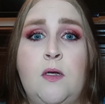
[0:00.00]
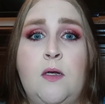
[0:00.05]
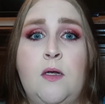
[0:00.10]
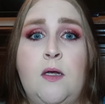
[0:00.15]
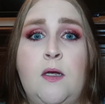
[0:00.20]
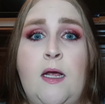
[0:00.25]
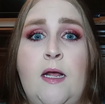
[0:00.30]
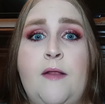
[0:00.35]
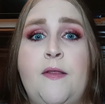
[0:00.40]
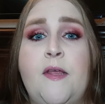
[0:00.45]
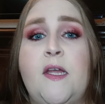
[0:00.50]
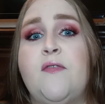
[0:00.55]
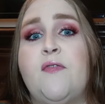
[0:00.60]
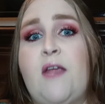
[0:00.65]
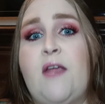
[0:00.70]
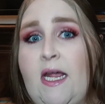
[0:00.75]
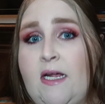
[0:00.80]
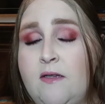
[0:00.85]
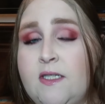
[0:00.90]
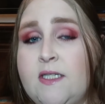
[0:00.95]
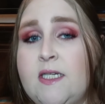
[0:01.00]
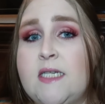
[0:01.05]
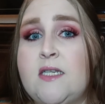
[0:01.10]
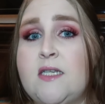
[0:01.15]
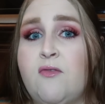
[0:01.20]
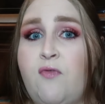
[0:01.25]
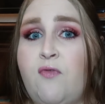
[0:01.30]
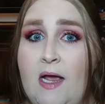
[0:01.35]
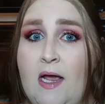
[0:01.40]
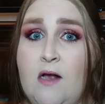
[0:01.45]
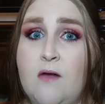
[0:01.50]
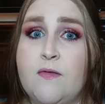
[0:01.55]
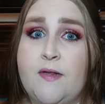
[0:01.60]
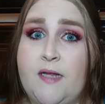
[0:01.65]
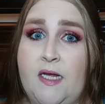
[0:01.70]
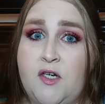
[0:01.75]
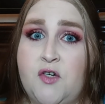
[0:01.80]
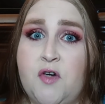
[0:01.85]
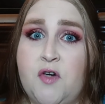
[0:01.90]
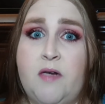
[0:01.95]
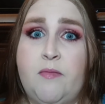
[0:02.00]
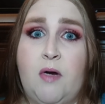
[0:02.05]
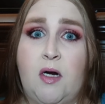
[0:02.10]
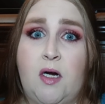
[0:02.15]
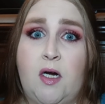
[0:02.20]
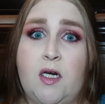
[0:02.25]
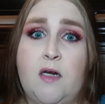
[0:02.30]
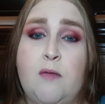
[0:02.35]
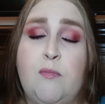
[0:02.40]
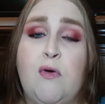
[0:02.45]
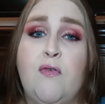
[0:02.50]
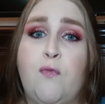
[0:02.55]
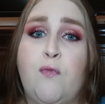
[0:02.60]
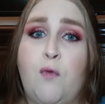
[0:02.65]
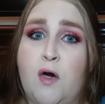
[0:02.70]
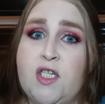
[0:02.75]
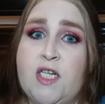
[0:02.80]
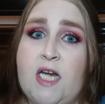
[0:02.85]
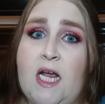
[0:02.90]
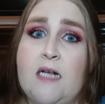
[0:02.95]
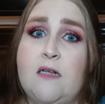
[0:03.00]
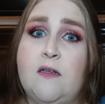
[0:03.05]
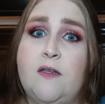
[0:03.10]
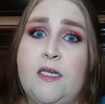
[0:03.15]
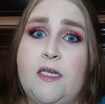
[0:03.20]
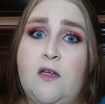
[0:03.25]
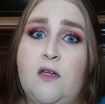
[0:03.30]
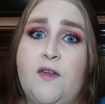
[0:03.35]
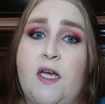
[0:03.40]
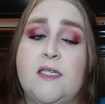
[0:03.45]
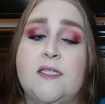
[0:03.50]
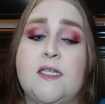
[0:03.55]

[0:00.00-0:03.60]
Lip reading: that if Caitlin doesn't file for that trademark before Jaclyn Hill does,